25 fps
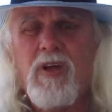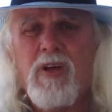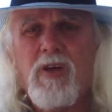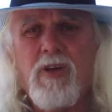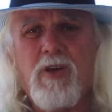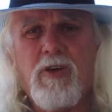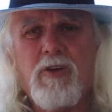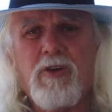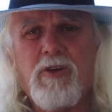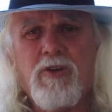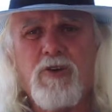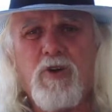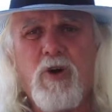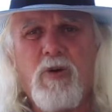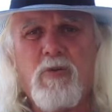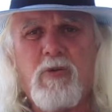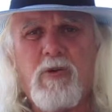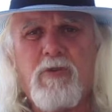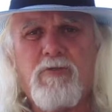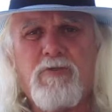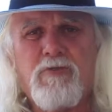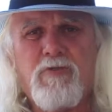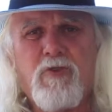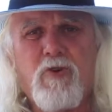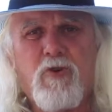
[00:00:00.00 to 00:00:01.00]
Economic
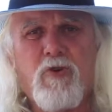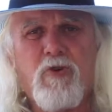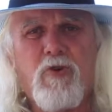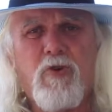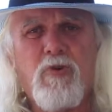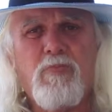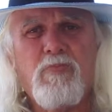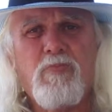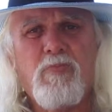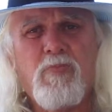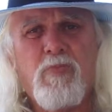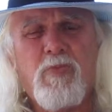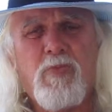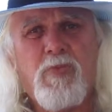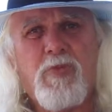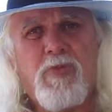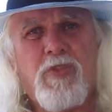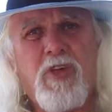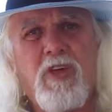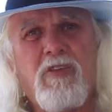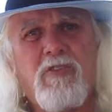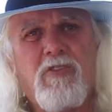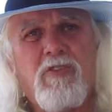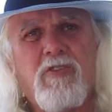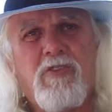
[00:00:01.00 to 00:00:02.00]
Forum,
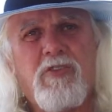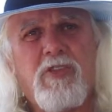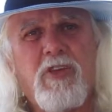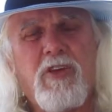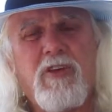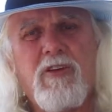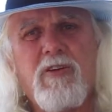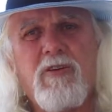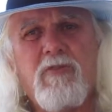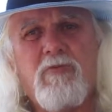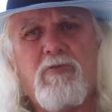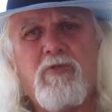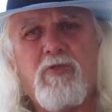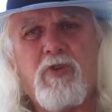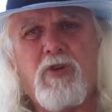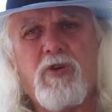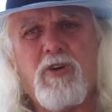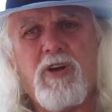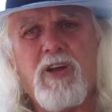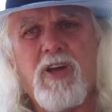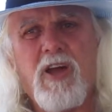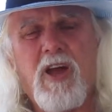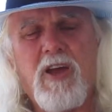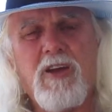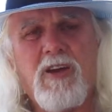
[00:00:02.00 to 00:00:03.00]
that they're
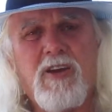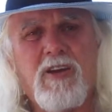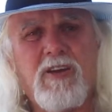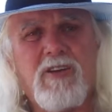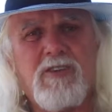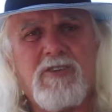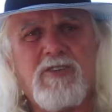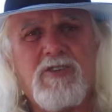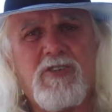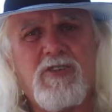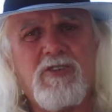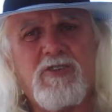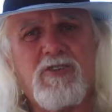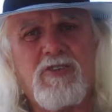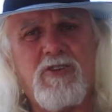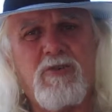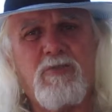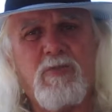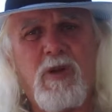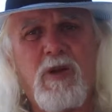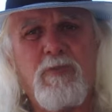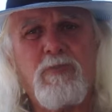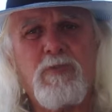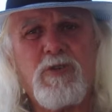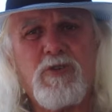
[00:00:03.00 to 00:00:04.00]
creating a
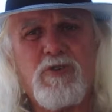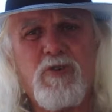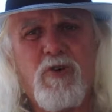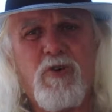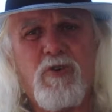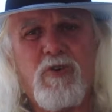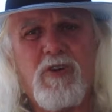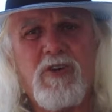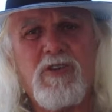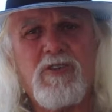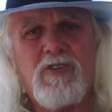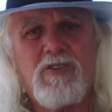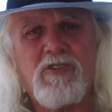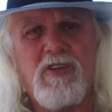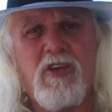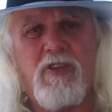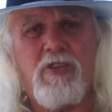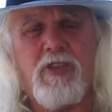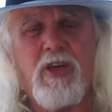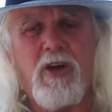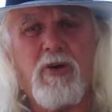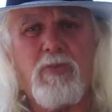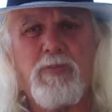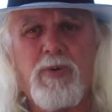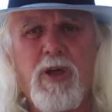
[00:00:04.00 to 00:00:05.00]
system, Amazon is, that
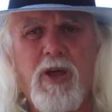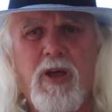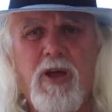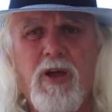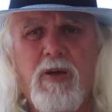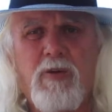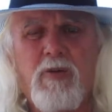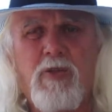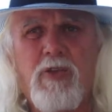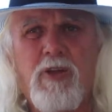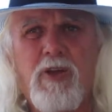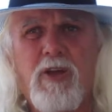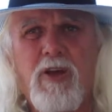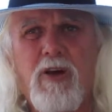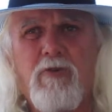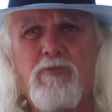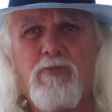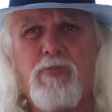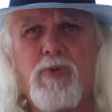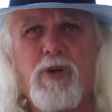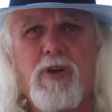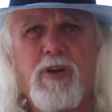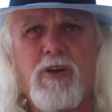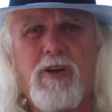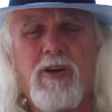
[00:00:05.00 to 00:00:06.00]
they'll be able, the
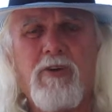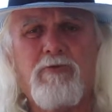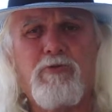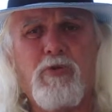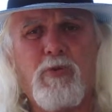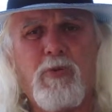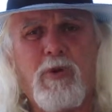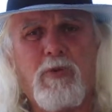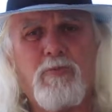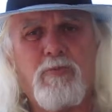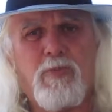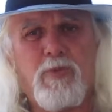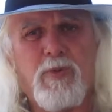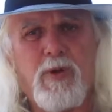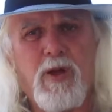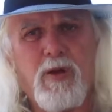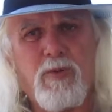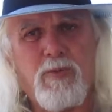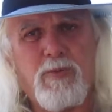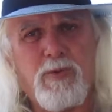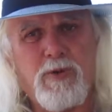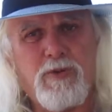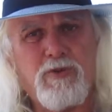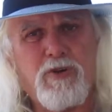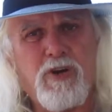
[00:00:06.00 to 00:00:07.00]
government and everyone will be
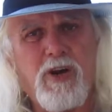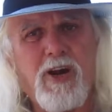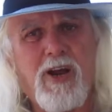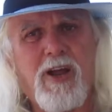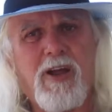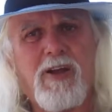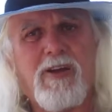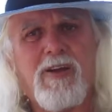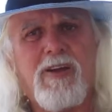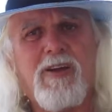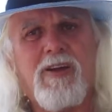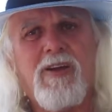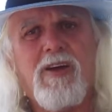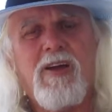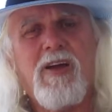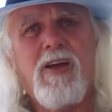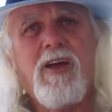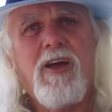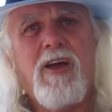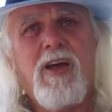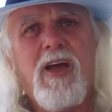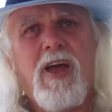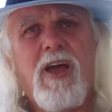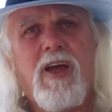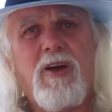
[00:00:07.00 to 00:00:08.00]
able to track
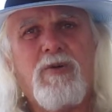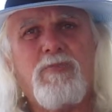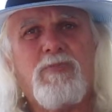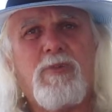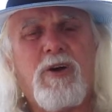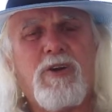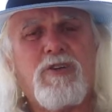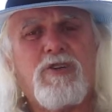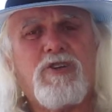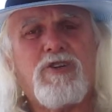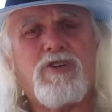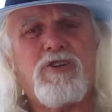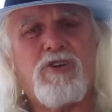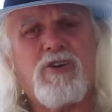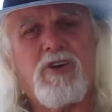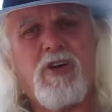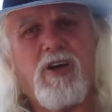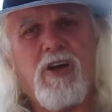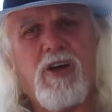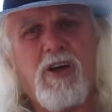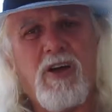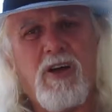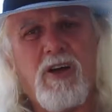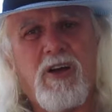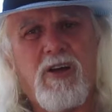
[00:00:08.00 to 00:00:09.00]
how much
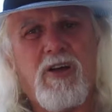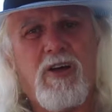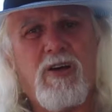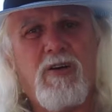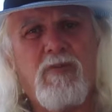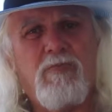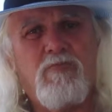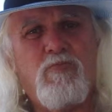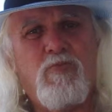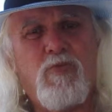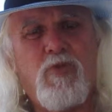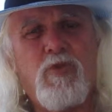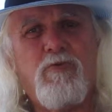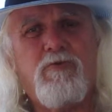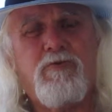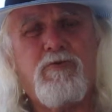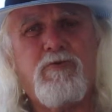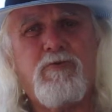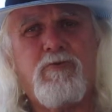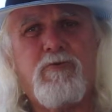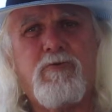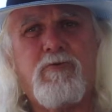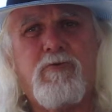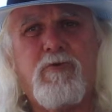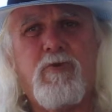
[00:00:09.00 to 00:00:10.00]

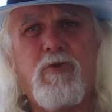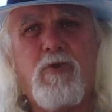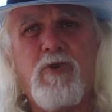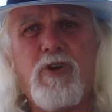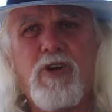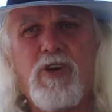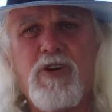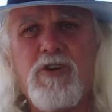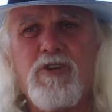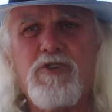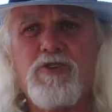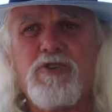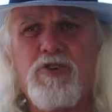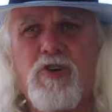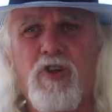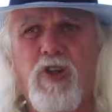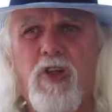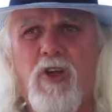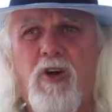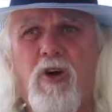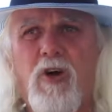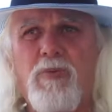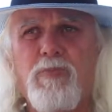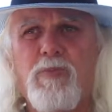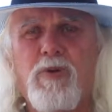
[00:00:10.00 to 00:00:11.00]
footage,
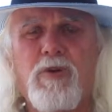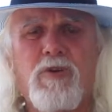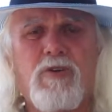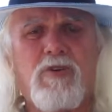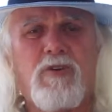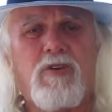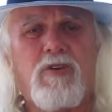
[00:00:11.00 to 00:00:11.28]
climate,